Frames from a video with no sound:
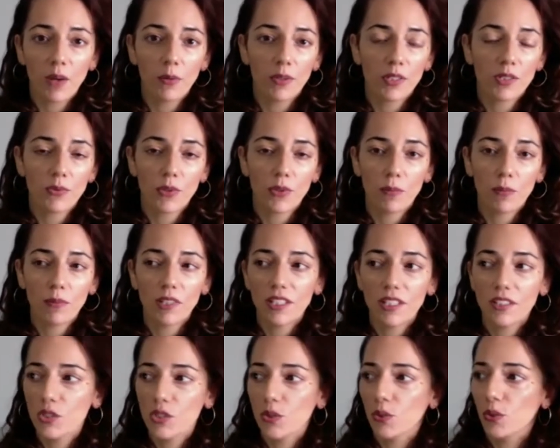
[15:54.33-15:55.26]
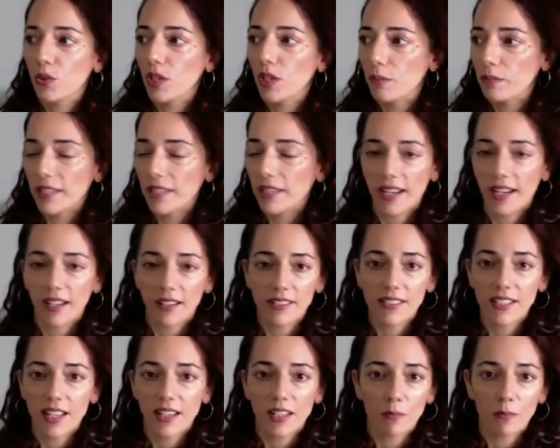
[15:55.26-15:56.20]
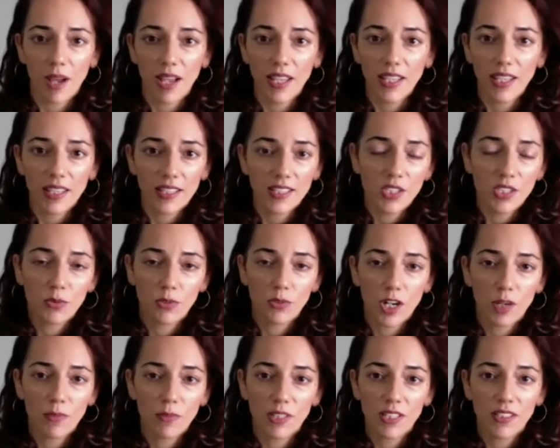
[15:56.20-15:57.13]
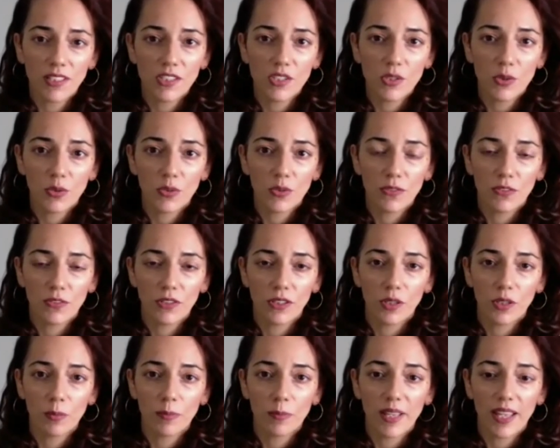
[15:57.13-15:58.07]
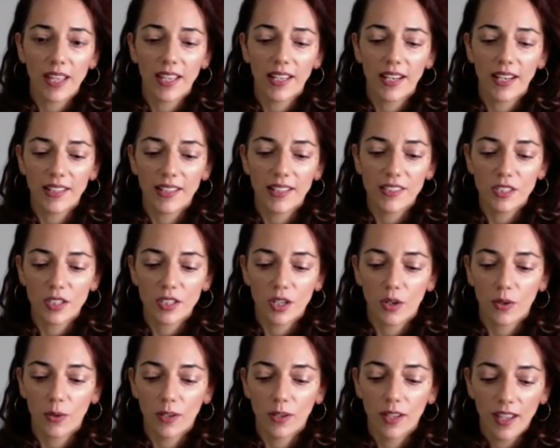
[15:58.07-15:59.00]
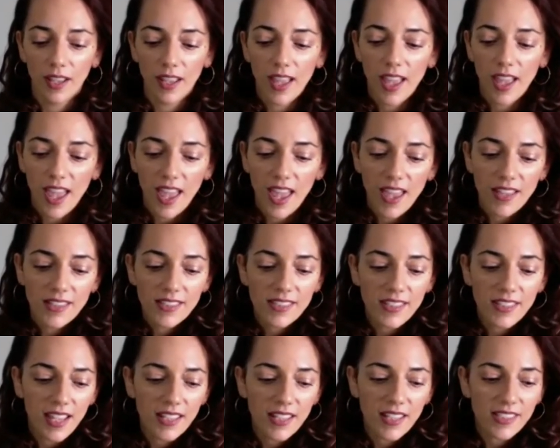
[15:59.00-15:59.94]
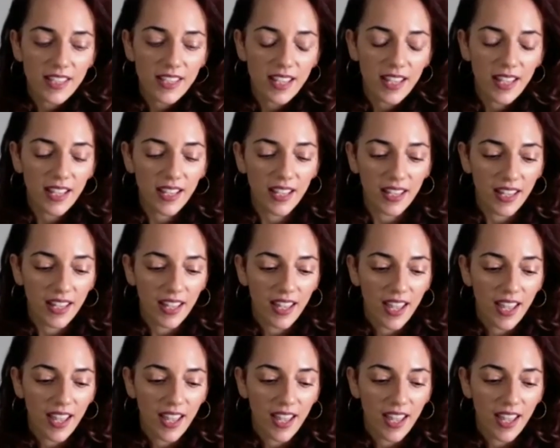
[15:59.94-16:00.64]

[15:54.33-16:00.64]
I went to an Armenian school. I'm planning on sending my kids to an Armenian school for a little bit. Mm. And so it's, it's, uh,